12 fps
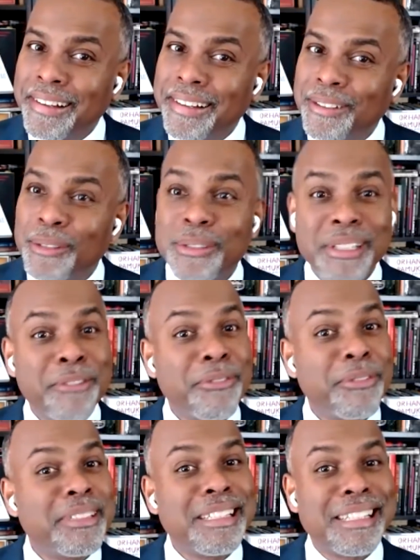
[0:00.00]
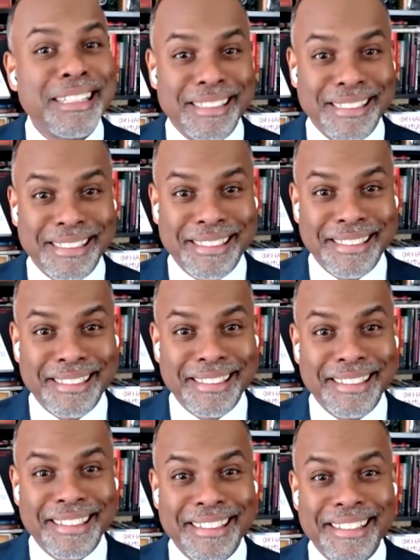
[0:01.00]
Right? Those are different things.
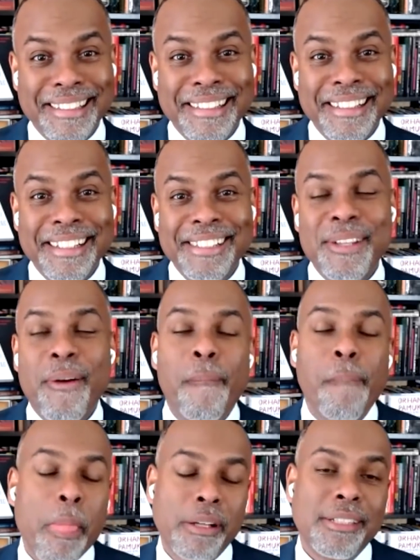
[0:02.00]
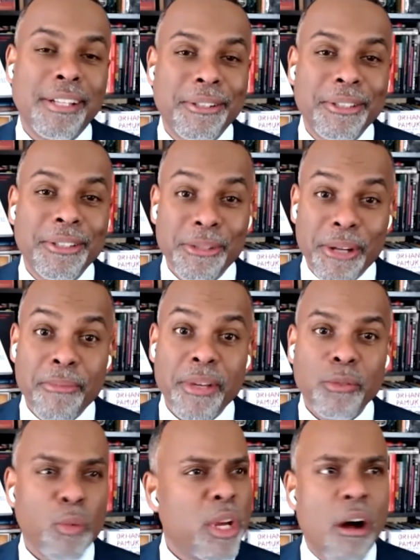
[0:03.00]
So you see what I
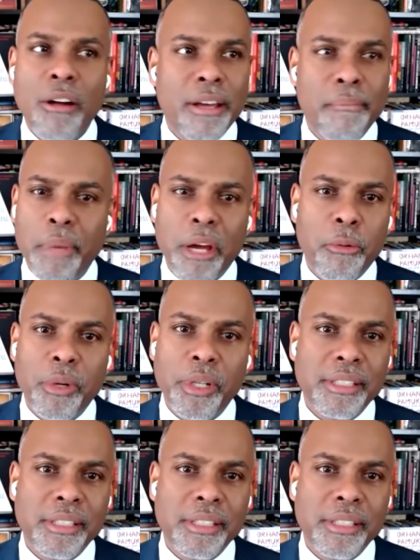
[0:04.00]
mean? We all can bear